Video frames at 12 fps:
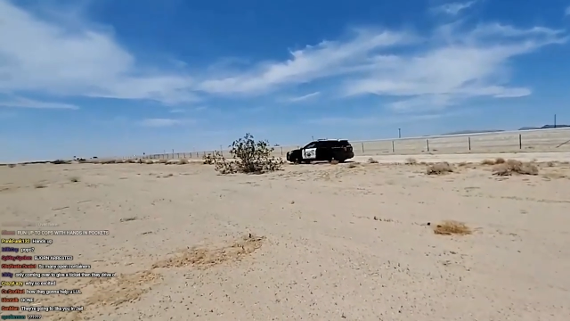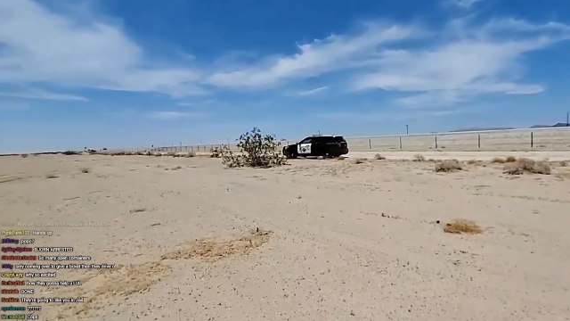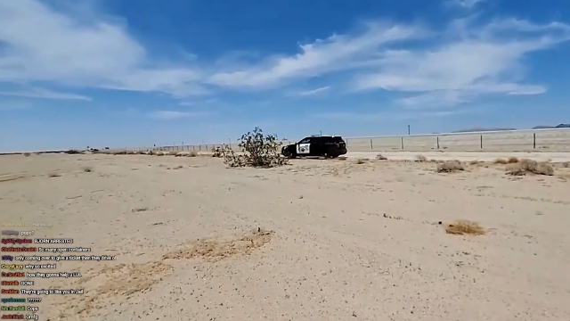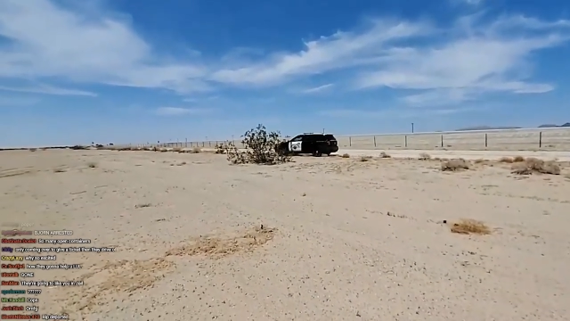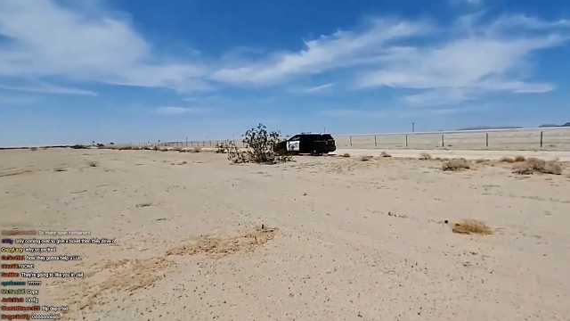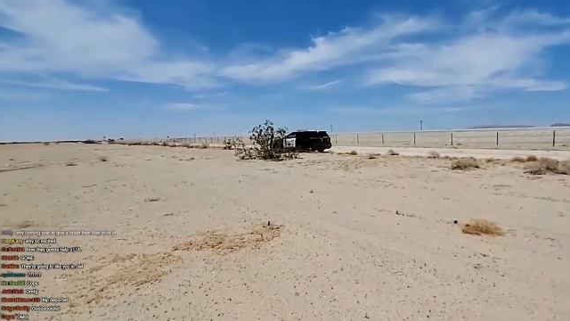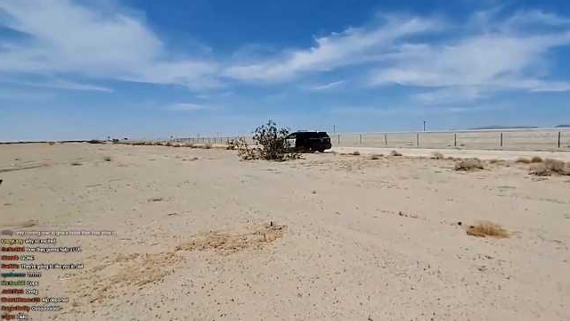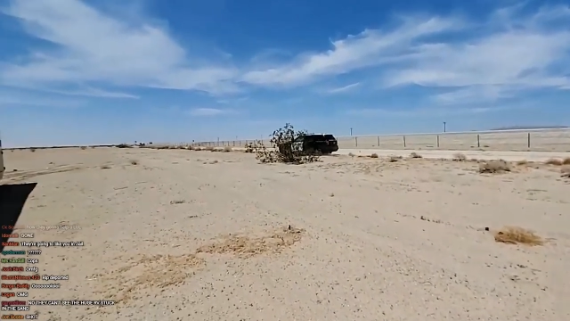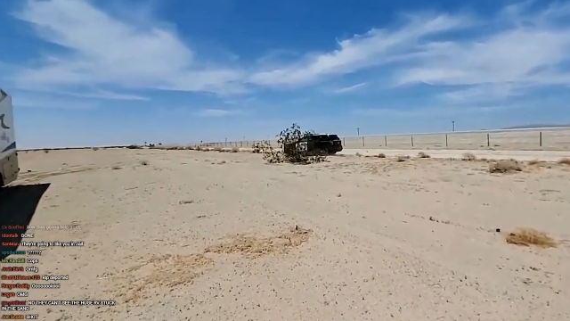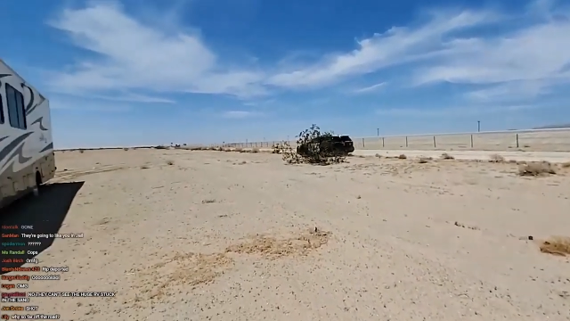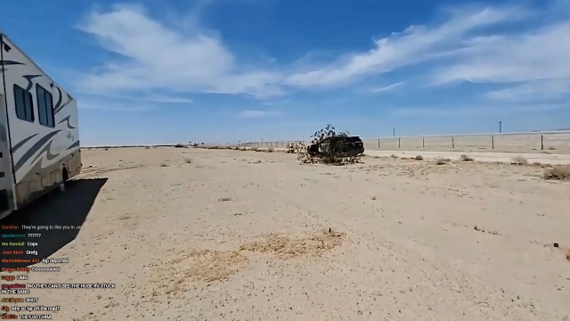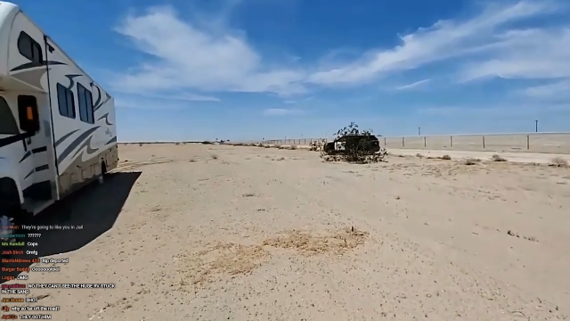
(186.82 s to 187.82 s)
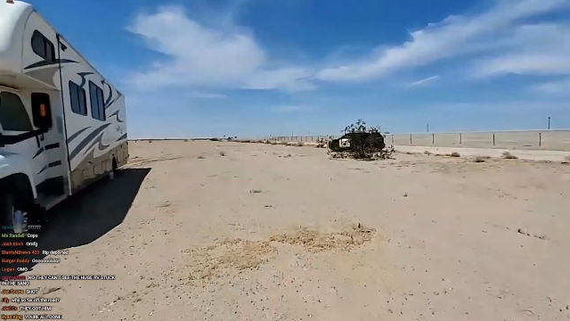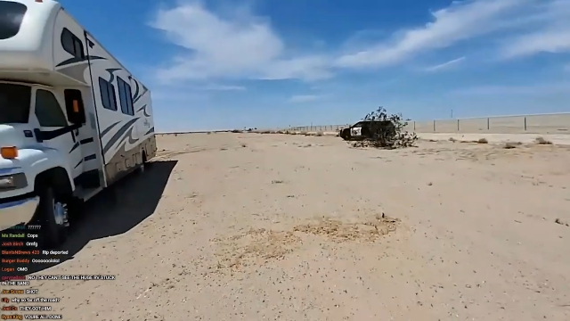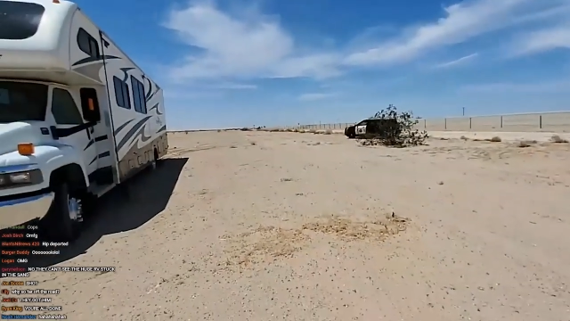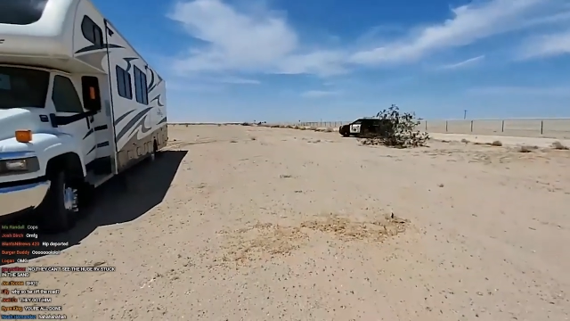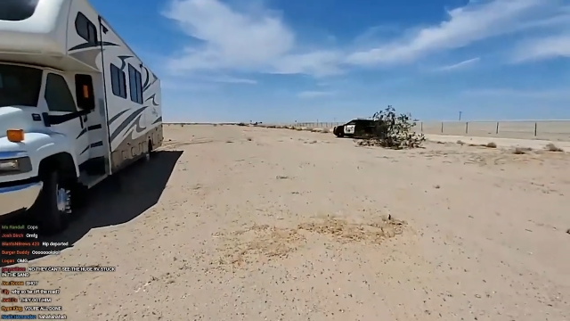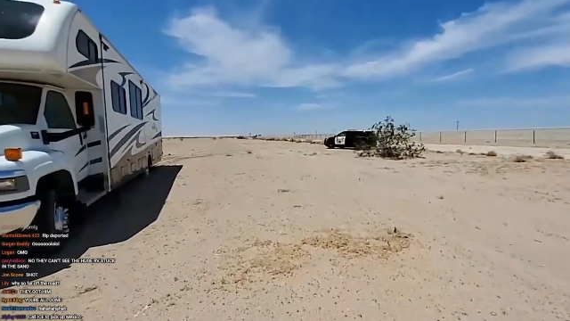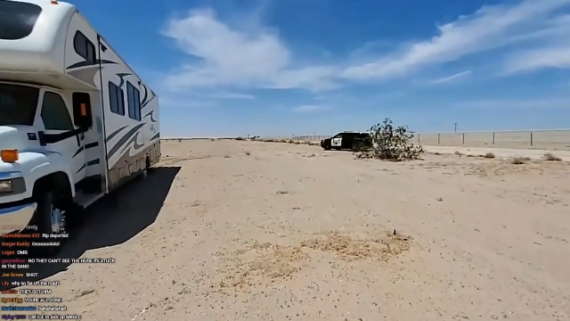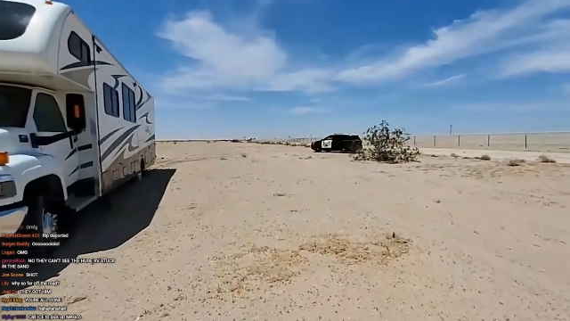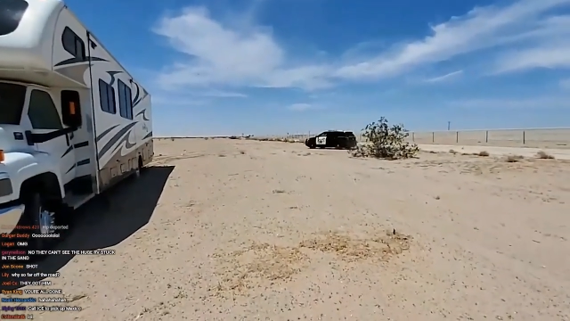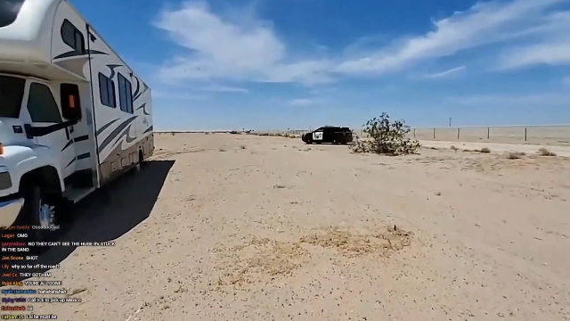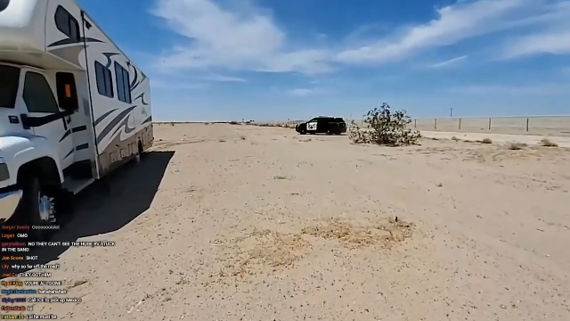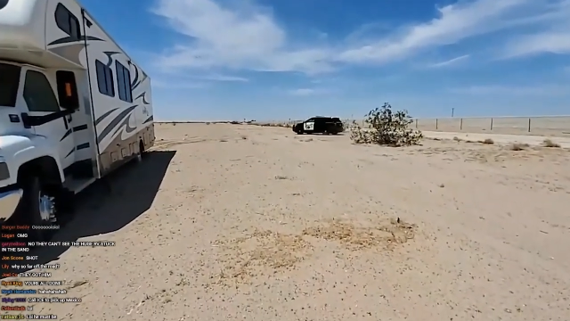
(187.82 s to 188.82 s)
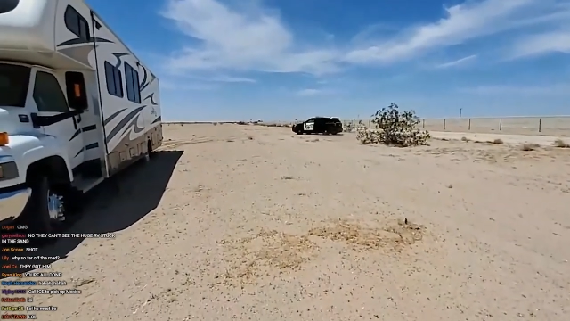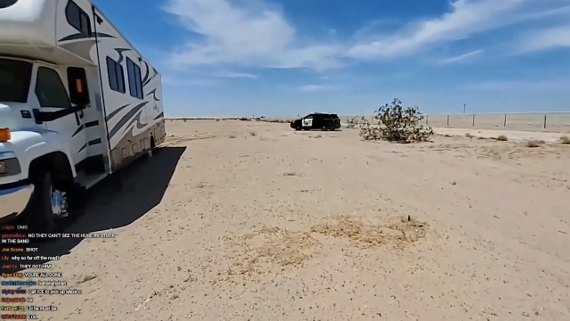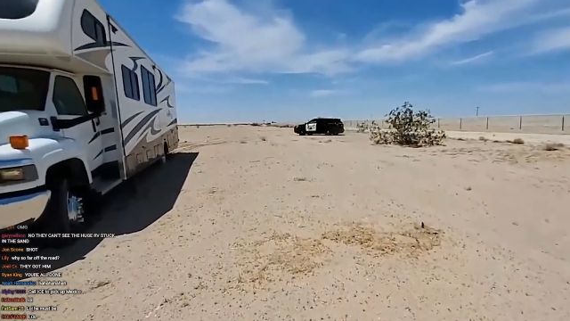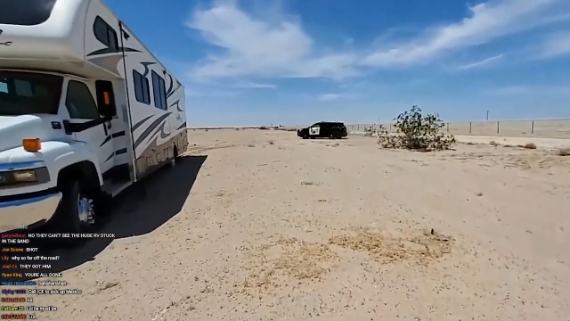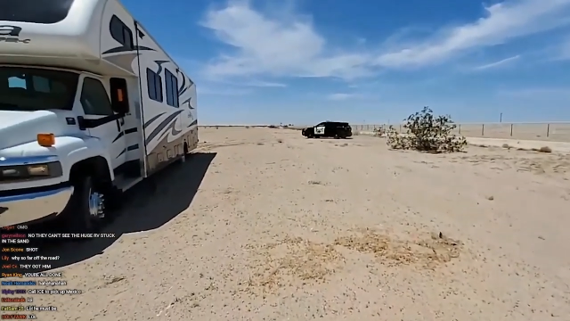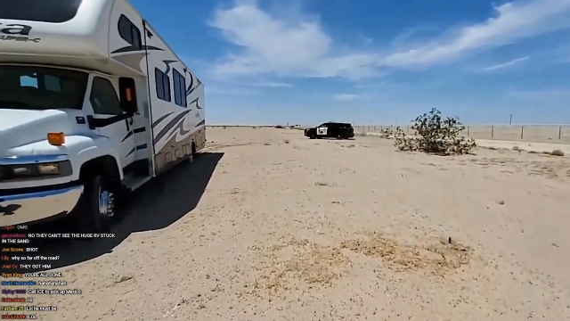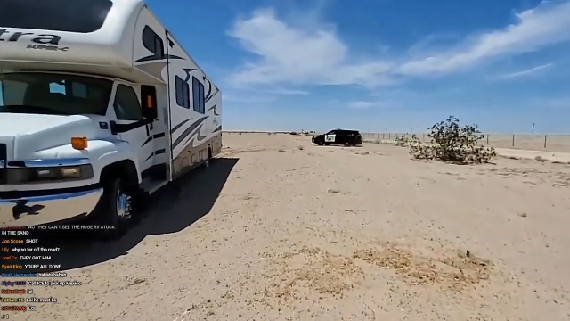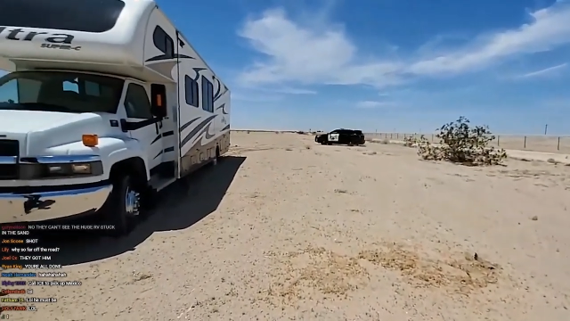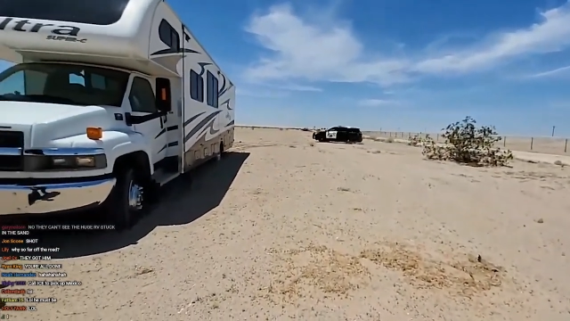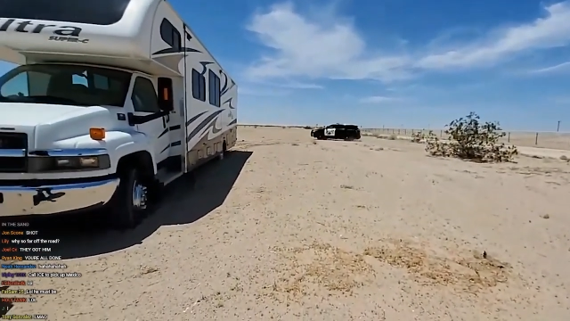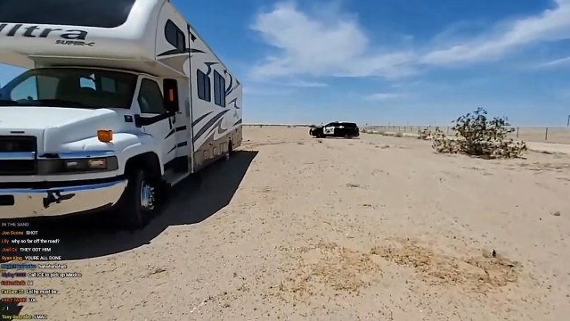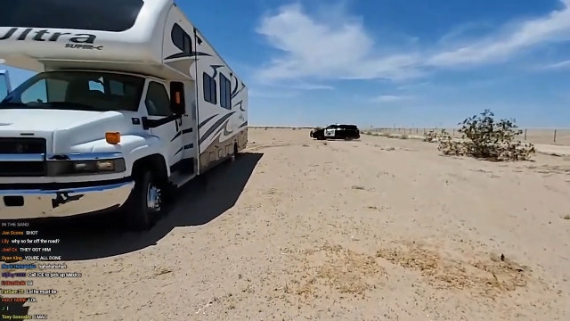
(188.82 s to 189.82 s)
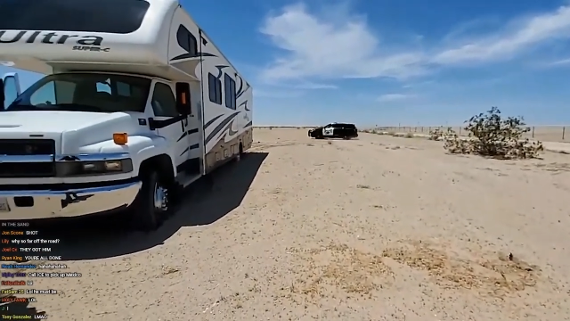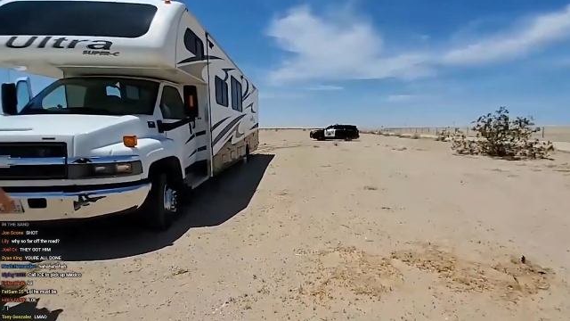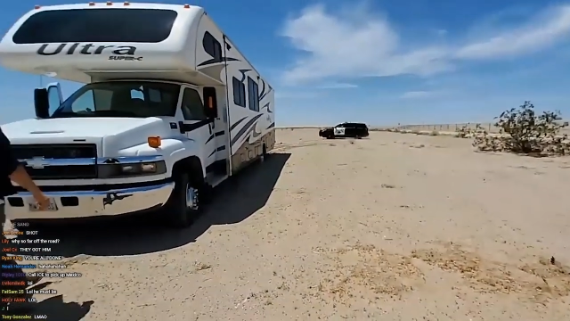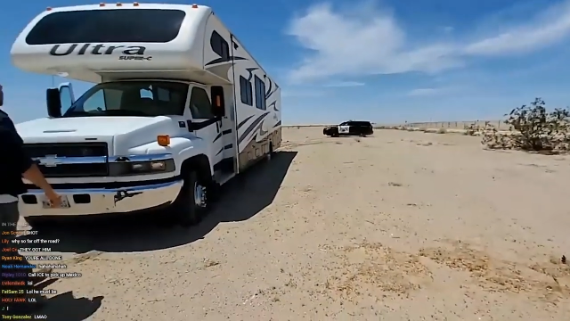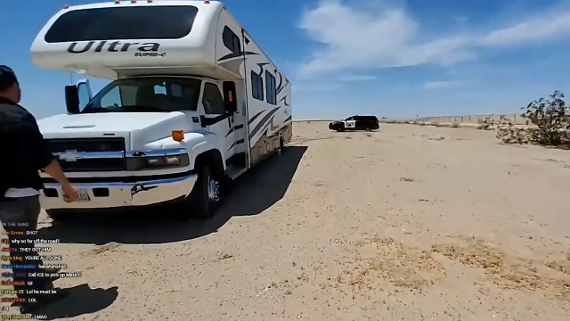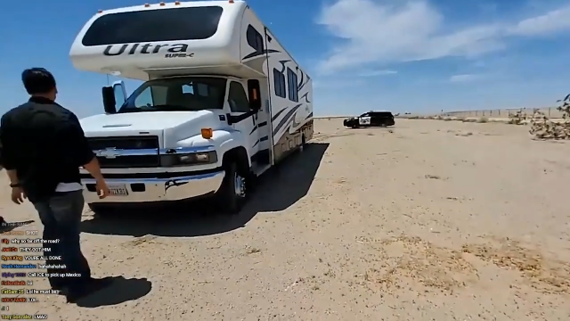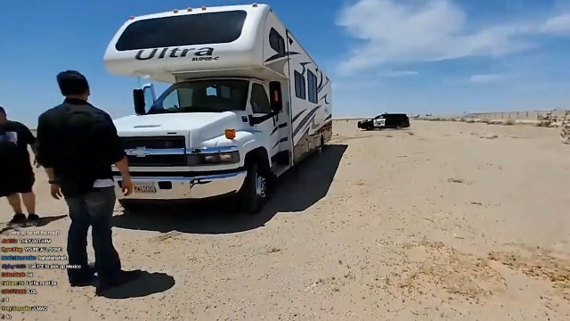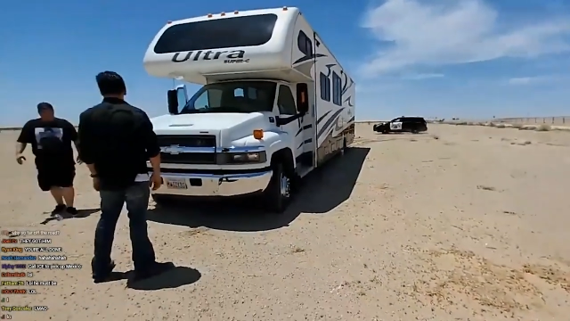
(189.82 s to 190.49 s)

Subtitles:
No face is visible, so there are no lips to read.